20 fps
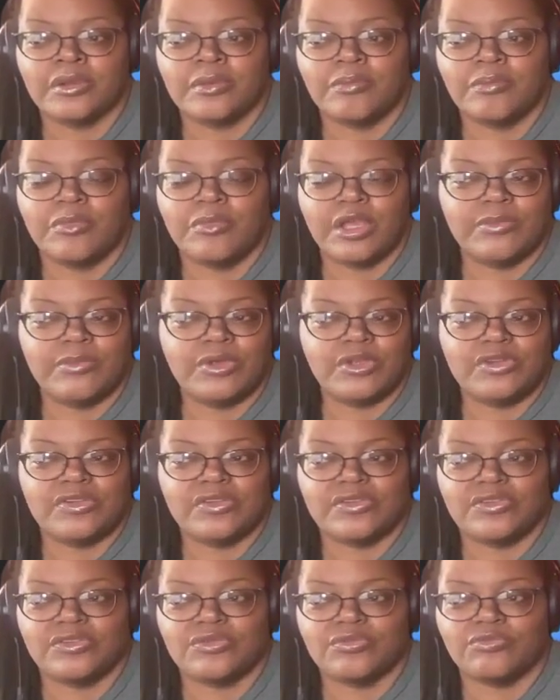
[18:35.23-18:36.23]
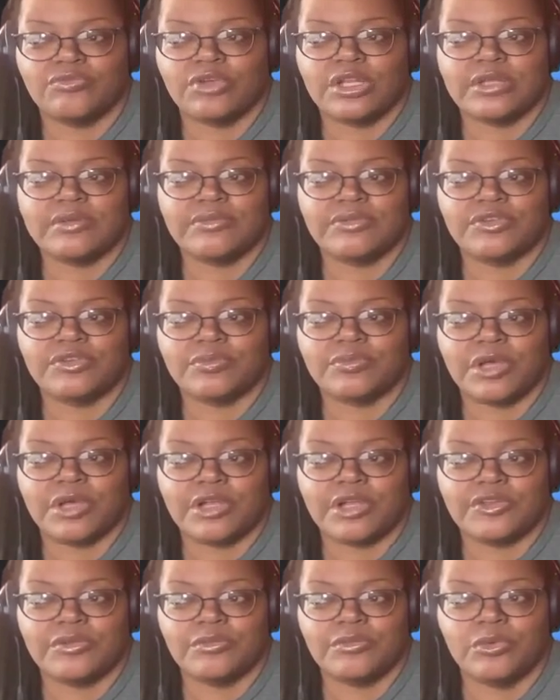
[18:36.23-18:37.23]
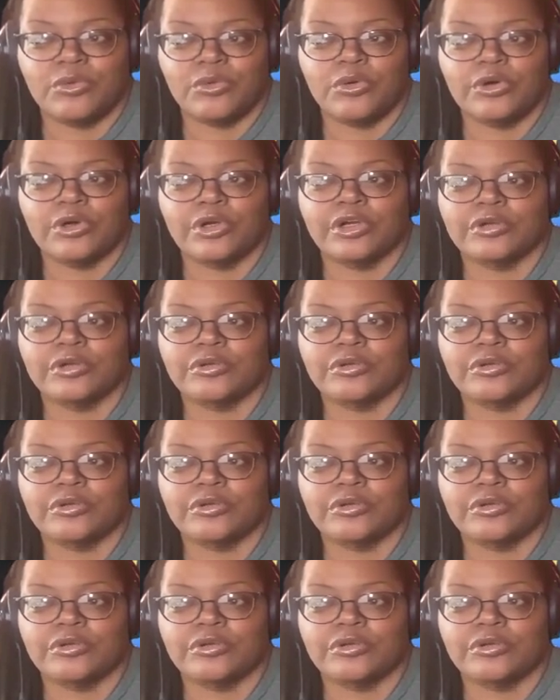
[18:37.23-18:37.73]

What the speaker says: made me just really respect him more.